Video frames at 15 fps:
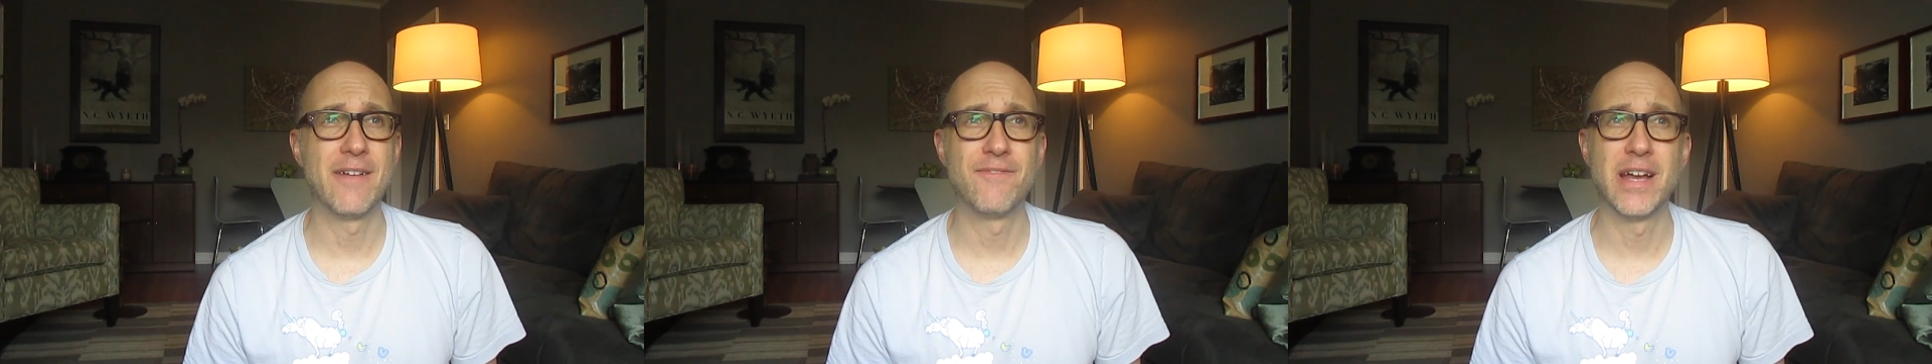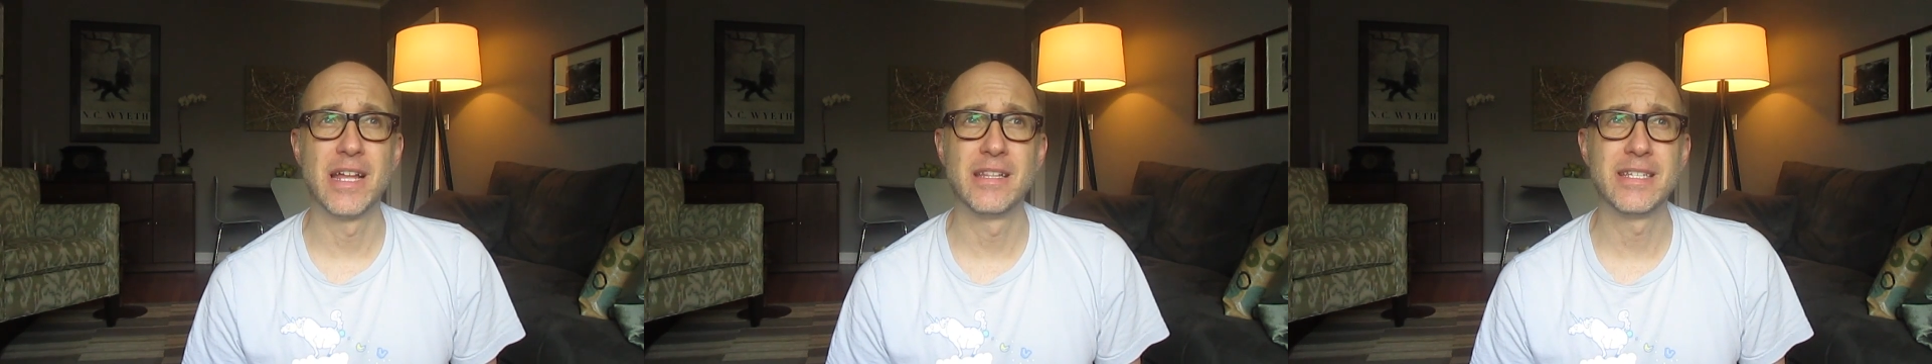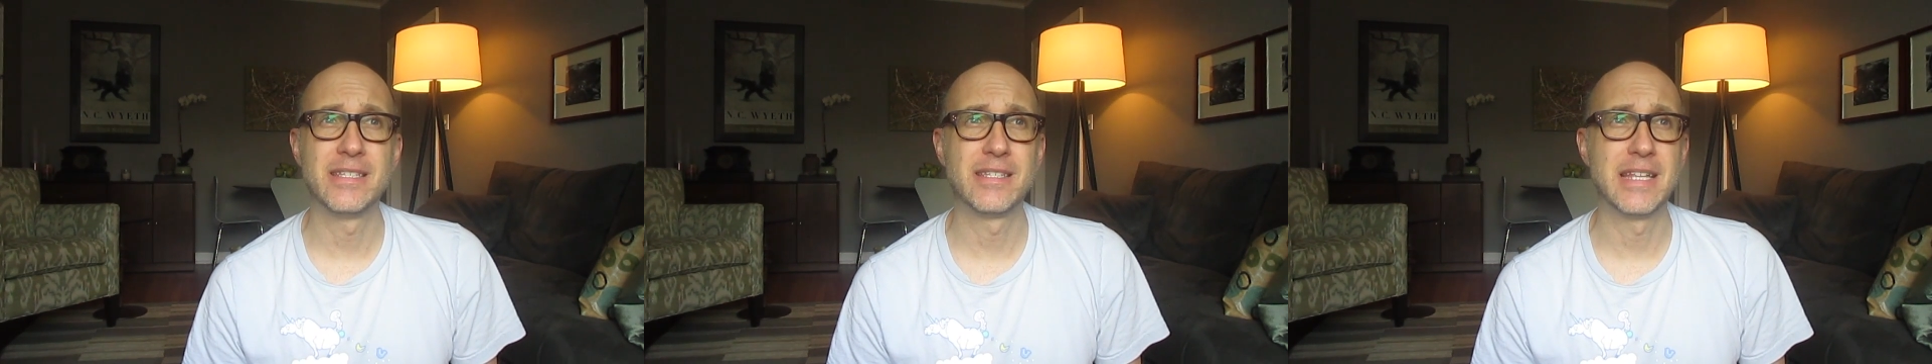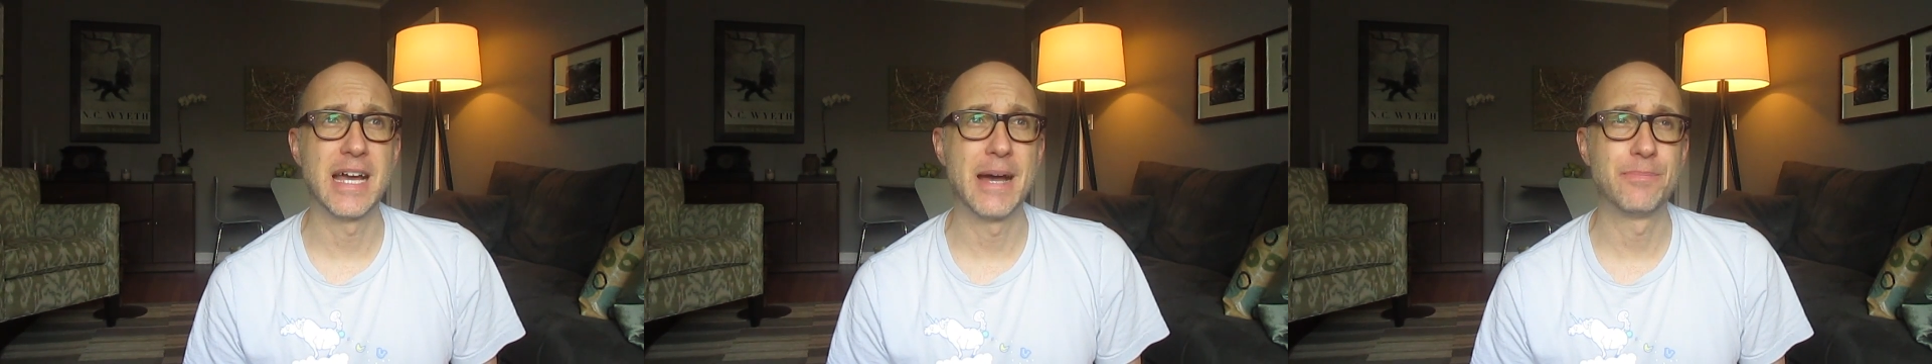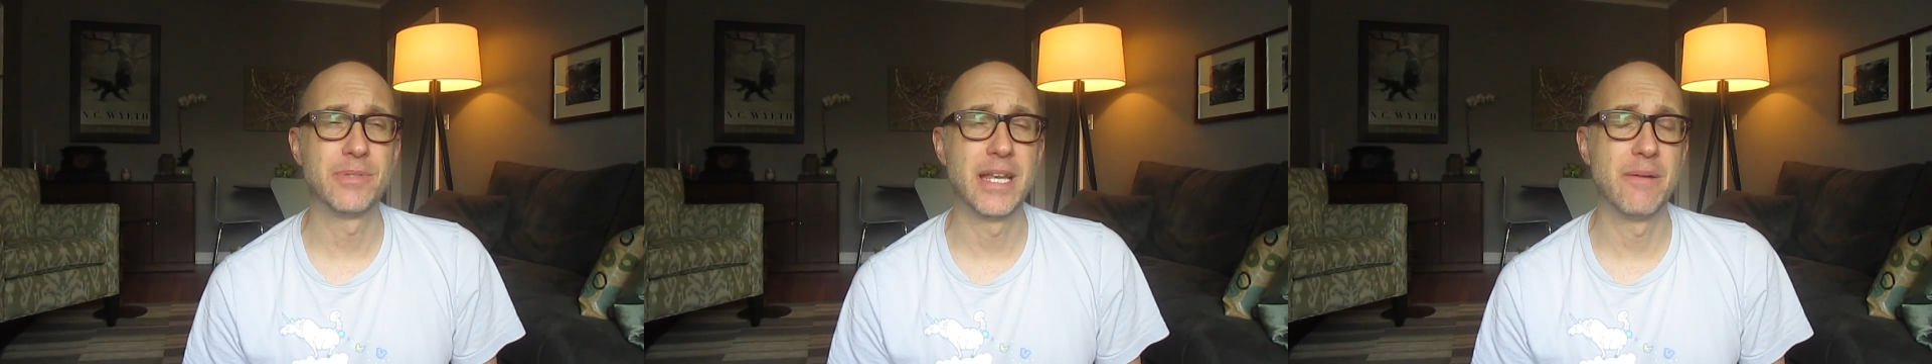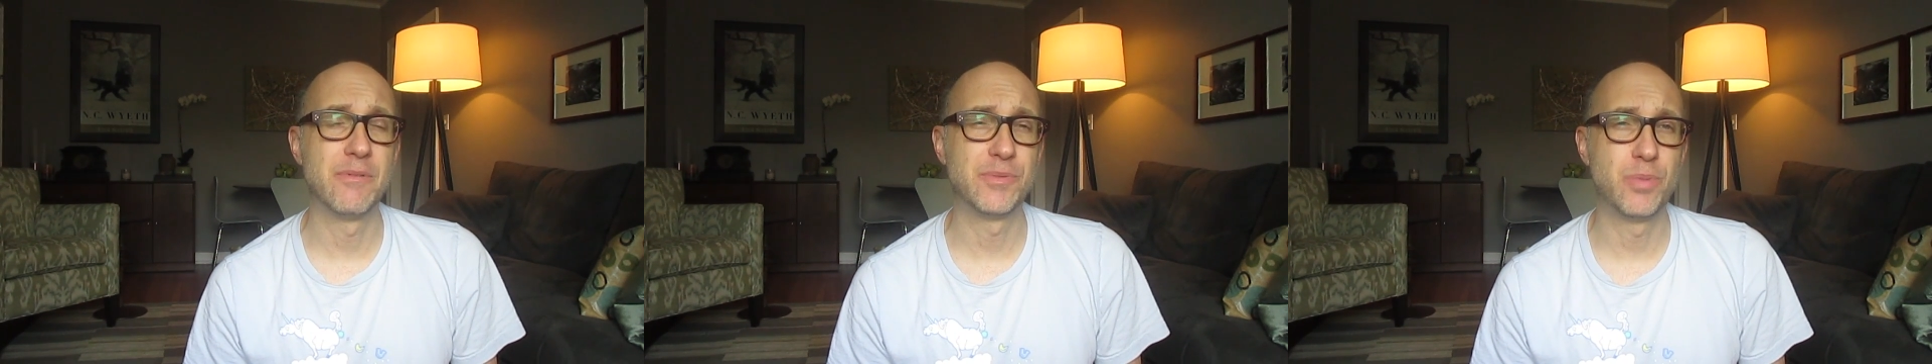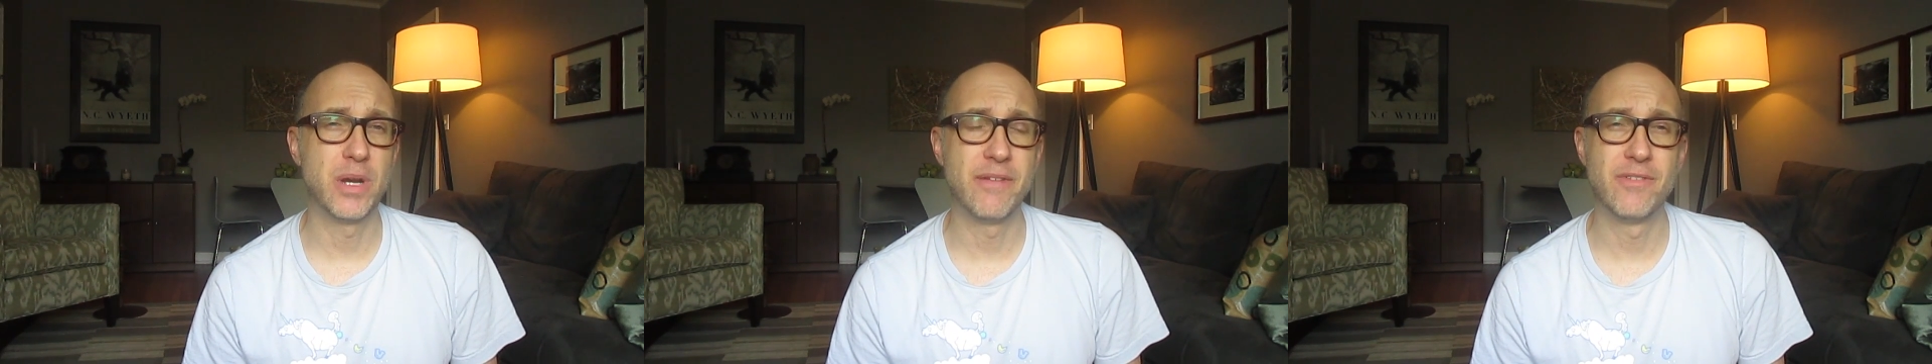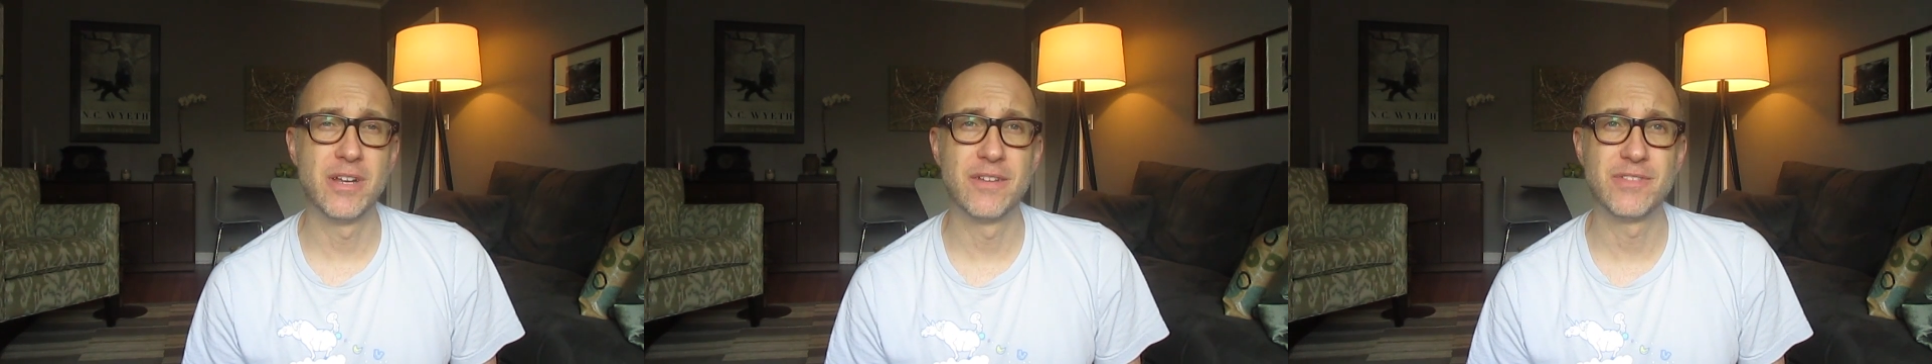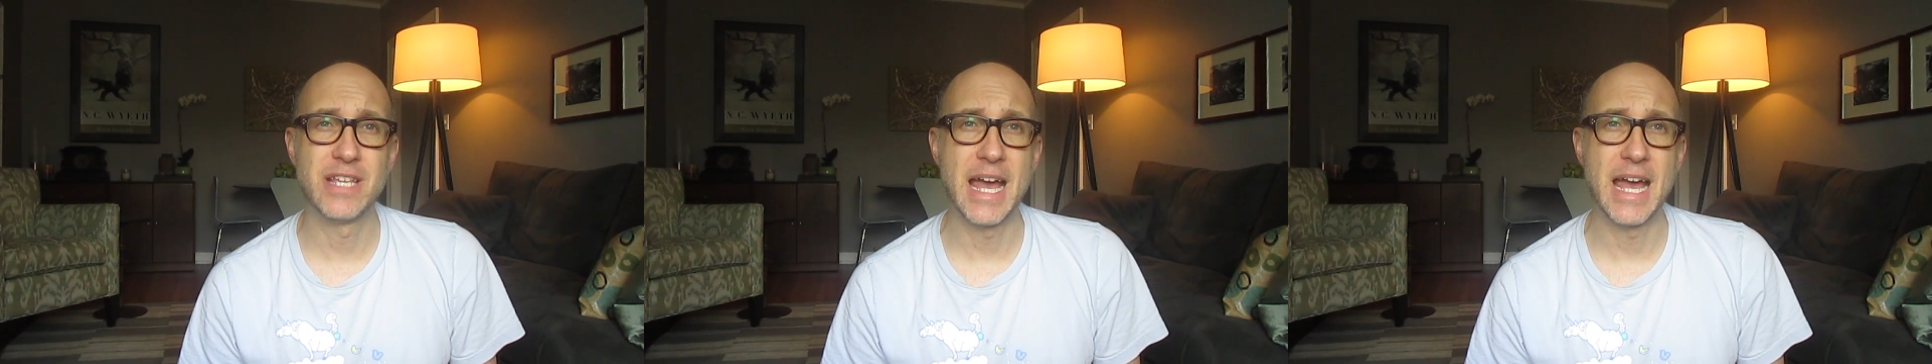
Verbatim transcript: I finally stopped and I was brave enough